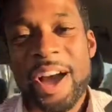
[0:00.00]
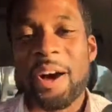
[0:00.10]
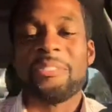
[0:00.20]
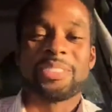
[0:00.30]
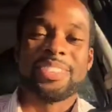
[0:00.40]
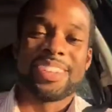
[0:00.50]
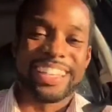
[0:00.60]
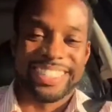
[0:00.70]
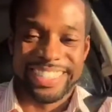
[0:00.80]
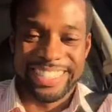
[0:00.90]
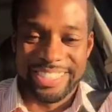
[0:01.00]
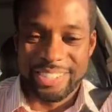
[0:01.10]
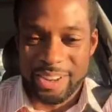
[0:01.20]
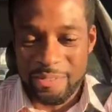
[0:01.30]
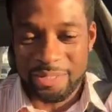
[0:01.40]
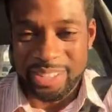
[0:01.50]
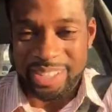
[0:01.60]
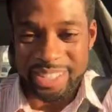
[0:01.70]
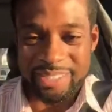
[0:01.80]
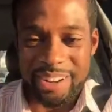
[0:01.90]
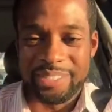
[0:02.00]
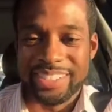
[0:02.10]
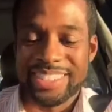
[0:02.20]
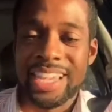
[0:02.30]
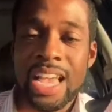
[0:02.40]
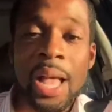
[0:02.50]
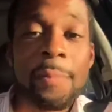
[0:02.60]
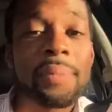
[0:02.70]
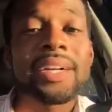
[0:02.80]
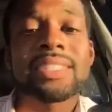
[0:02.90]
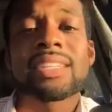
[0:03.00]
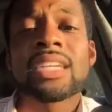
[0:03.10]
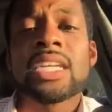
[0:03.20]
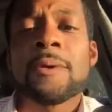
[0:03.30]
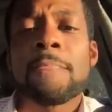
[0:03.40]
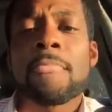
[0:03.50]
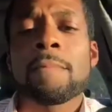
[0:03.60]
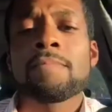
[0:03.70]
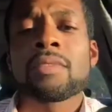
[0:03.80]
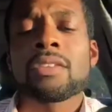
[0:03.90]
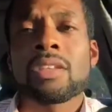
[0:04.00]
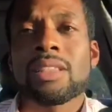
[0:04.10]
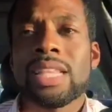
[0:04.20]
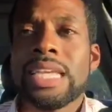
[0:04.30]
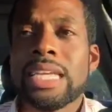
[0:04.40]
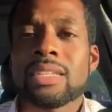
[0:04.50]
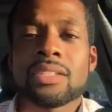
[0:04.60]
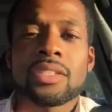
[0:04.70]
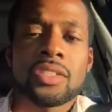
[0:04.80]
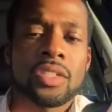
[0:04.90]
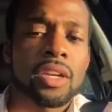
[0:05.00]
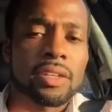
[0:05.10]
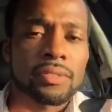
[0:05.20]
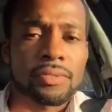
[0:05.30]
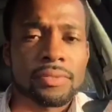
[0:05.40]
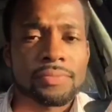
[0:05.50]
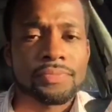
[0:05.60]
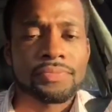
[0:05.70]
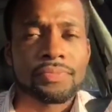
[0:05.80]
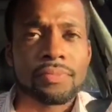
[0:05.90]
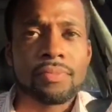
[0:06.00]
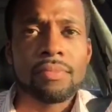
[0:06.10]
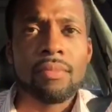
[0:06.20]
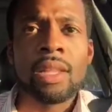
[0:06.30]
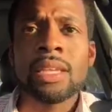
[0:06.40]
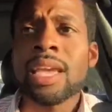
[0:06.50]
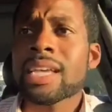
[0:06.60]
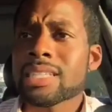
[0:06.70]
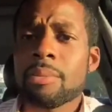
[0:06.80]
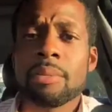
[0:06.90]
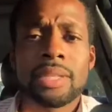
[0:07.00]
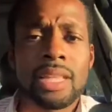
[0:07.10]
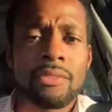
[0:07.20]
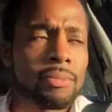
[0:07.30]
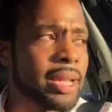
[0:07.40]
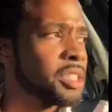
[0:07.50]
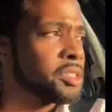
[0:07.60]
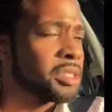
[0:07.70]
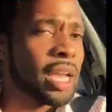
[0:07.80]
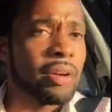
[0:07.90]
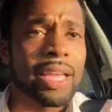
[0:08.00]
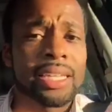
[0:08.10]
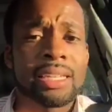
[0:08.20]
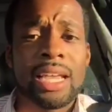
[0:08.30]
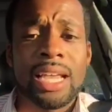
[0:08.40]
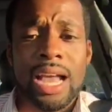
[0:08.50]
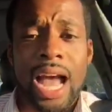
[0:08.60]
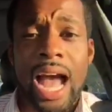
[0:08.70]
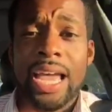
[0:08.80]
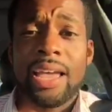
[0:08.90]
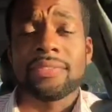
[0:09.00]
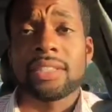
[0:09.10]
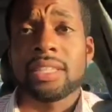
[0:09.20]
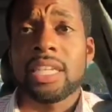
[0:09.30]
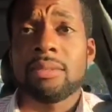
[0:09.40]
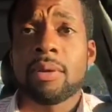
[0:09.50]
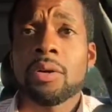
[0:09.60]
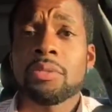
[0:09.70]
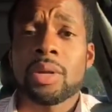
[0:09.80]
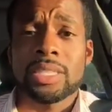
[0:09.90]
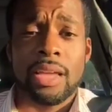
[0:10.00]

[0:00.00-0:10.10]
Hopefully you guys get the joke. Hopefully you get the reference. But to lead is to serve. Yes, I'm a mid-level manager now, and I have to lead both ways.